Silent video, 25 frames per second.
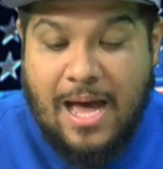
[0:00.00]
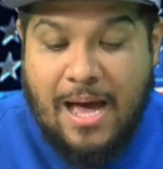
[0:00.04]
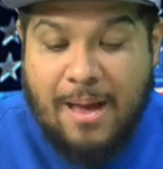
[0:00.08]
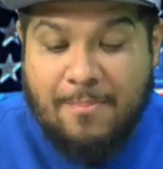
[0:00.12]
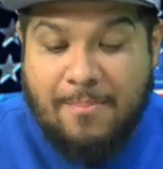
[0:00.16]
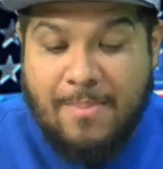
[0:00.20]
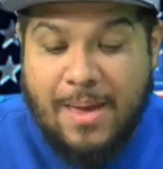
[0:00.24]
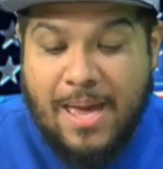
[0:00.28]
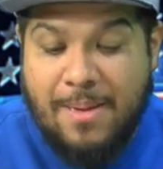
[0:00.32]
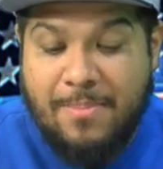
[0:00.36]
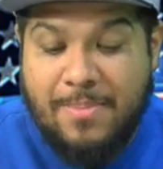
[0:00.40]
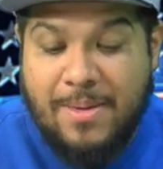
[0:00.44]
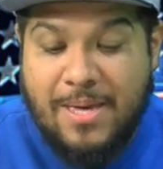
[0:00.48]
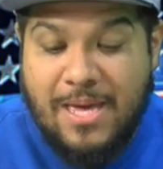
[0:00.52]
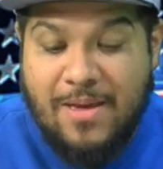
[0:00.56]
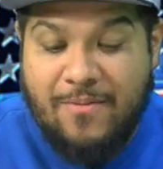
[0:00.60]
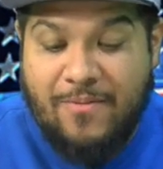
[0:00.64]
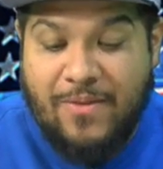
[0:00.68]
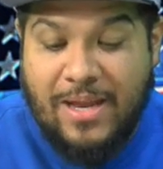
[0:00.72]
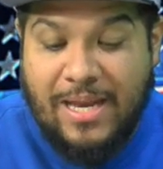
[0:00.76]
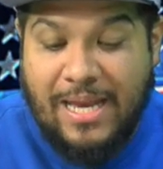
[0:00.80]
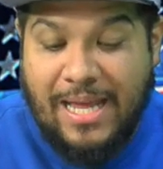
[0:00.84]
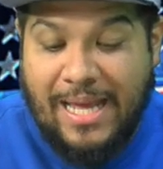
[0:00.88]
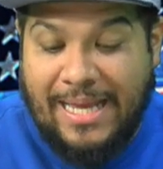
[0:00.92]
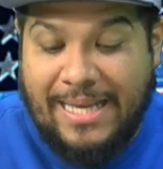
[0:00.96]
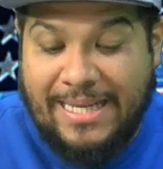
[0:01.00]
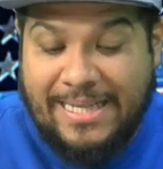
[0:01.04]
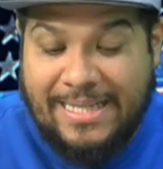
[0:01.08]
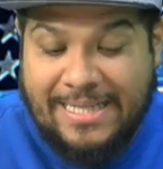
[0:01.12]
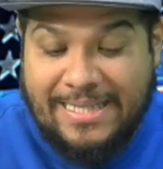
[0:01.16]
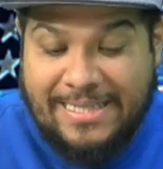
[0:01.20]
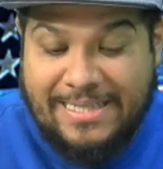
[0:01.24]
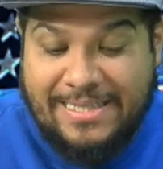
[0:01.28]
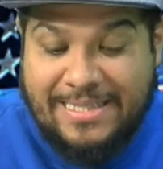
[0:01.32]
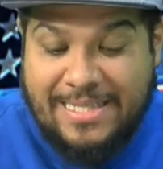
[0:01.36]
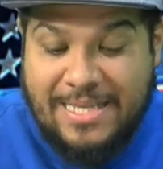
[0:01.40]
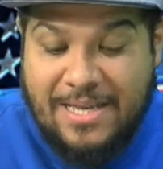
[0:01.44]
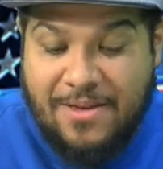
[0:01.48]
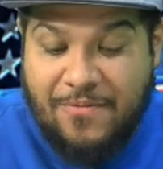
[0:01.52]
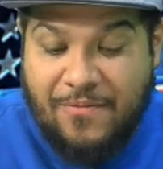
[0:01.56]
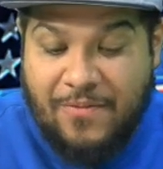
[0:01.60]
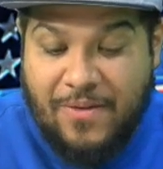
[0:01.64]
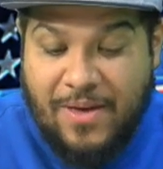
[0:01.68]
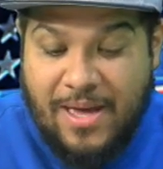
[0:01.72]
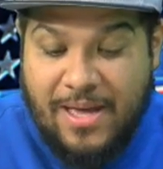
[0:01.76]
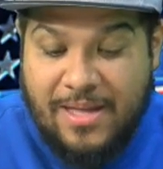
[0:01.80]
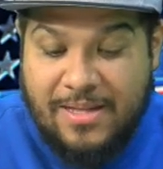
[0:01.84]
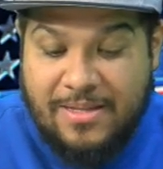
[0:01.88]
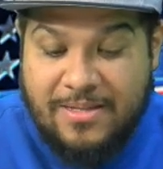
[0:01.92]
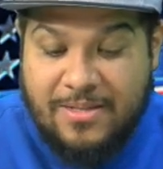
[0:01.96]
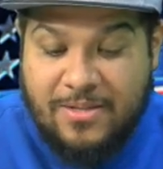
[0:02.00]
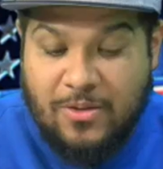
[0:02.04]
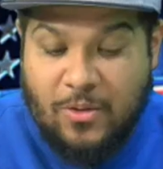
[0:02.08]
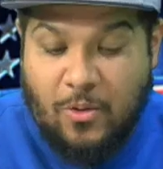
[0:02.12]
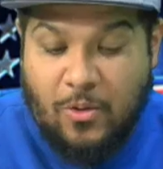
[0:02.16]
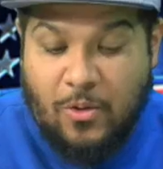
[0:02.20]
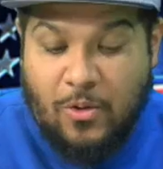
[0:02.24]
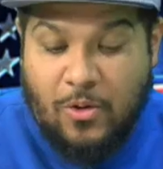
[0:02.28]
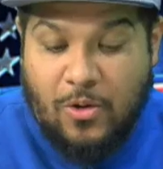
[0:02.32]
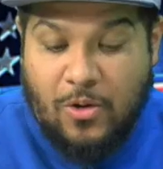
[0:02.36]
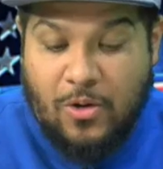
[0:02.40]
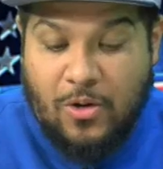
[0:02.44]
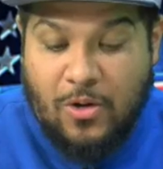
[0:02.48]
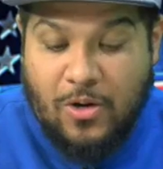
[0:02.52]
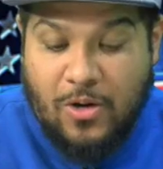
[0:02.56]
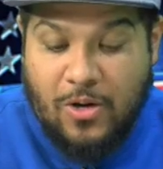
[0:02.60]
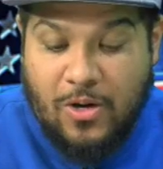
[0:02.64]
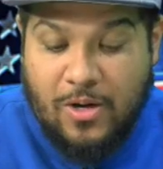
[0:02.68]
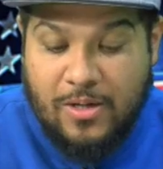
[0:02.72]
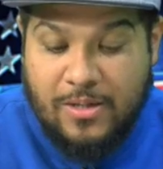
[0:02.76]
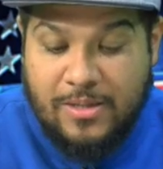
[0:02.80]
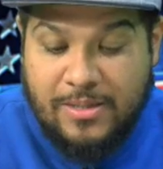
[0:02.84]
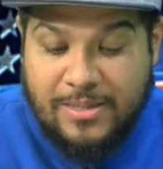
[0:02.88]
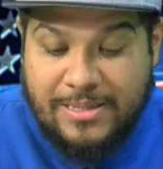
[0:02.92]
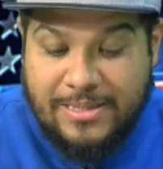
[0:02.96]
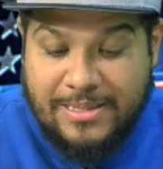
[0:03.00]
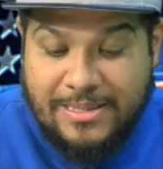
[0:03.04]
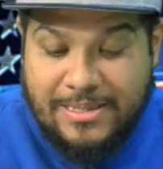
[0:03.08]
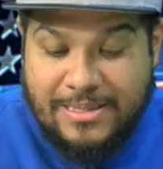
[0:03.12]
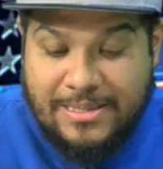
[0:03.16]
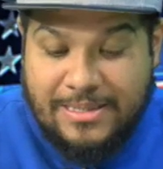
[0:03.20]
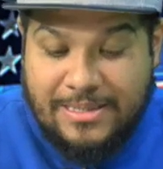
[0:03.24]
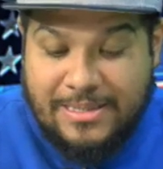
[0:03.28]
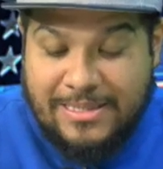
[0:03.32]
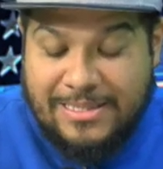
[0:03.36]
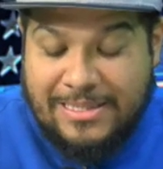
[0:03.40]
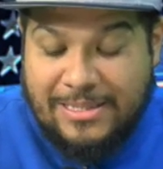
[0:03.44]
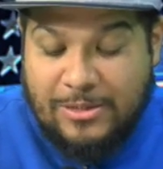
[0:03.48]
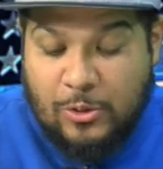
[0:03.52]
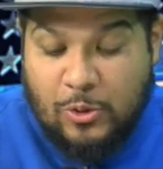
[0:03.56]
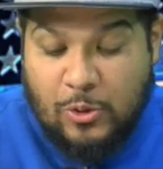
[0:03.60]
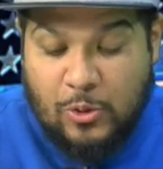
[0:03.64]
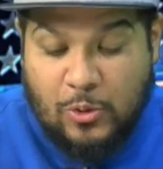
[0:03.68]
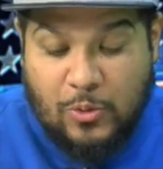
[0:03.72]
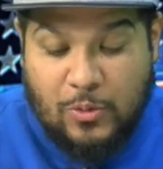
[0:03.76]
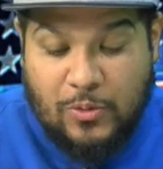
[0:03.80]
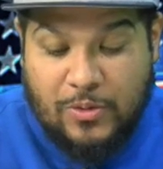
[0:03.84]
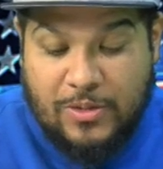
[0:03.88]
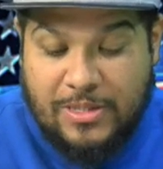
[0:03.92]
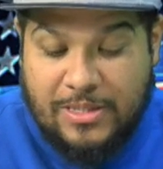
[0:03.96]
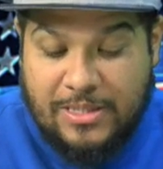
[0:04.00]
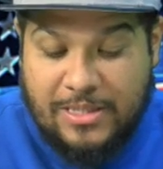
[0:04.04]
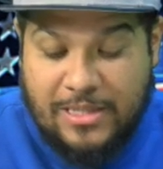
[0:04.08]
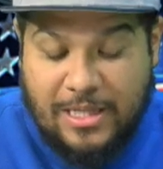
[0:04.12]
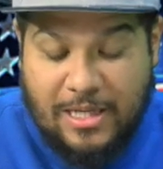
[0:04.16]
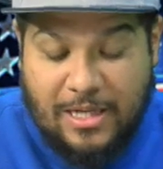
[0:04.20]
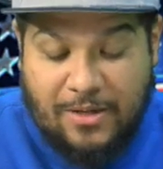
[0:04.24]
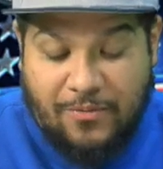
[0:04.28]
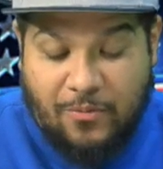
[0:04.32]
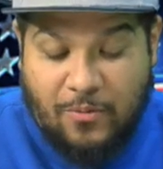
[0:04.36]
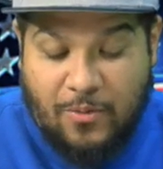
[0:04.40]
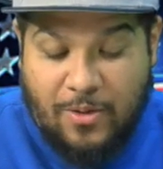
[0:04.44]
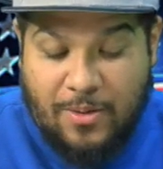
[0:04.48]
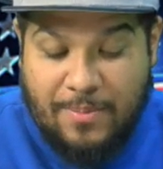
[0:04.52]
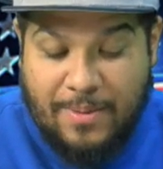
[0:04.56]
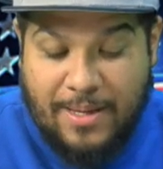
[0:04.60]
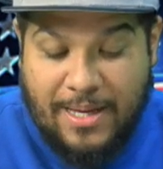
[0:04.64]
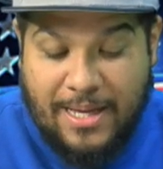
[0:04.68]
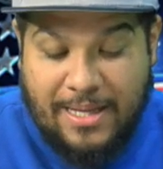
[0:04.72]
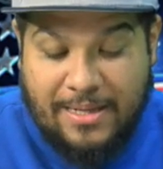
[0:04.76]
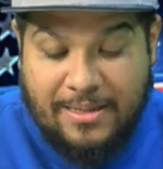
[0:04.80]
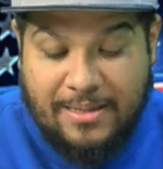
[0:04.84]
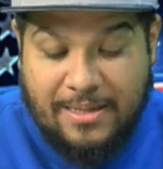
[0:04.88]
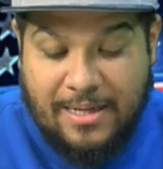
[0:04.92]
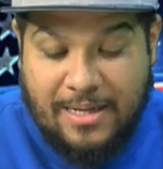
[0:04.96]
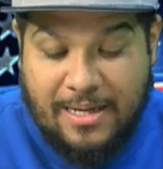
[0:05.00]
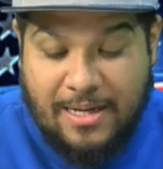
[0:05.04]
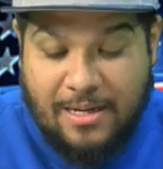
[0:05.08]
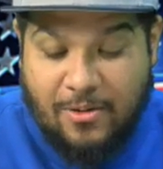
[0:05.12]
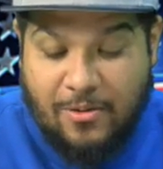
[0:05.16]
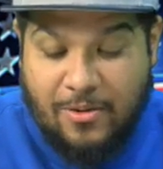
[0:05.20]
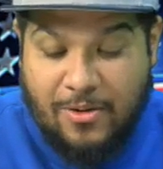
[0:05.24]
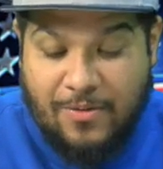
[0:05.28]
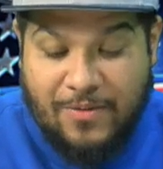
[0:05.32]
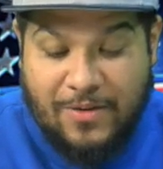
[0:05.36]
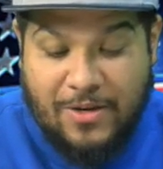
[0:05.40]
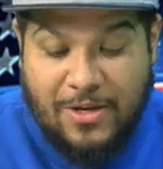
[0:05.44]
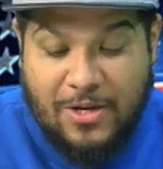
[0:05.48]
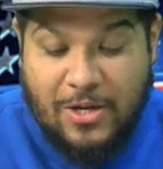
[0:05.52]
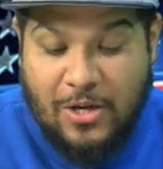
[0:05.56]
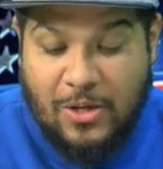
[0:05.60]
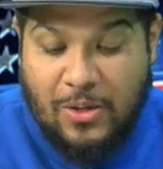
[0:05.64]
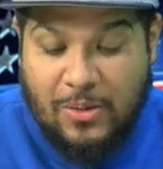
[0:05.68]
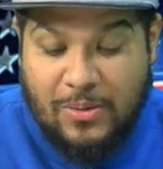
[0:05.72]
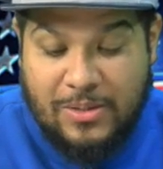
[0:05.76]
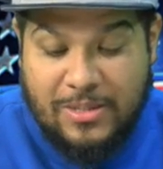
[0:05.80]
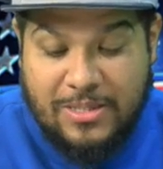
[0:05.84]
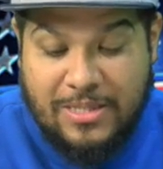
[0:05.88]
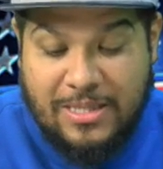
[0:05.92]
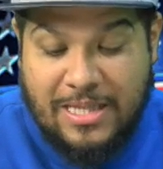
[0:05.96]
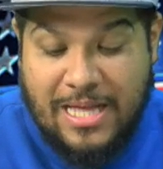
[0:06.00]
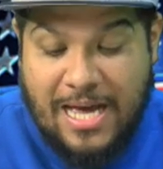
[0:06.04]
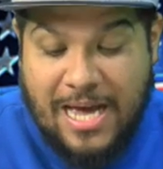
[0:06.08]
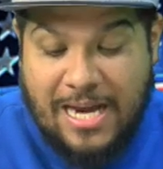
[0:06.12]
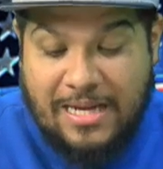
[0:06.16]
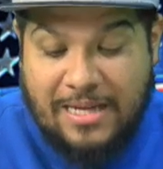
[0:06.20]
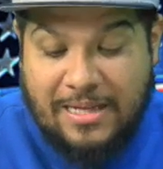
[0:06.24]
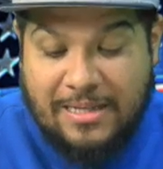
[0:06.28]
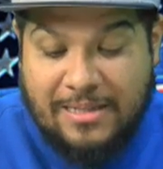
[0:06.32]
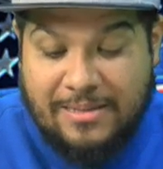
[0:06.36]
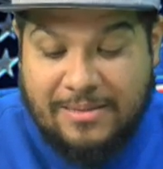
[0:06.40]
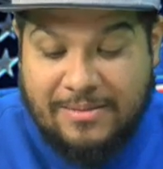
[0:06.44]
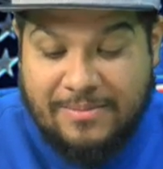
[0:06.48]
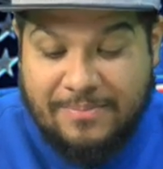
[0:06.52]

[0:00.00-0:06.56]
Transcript: Maybe even Indy's defense, or it's a tough one, man. I don't even know. There's a lot of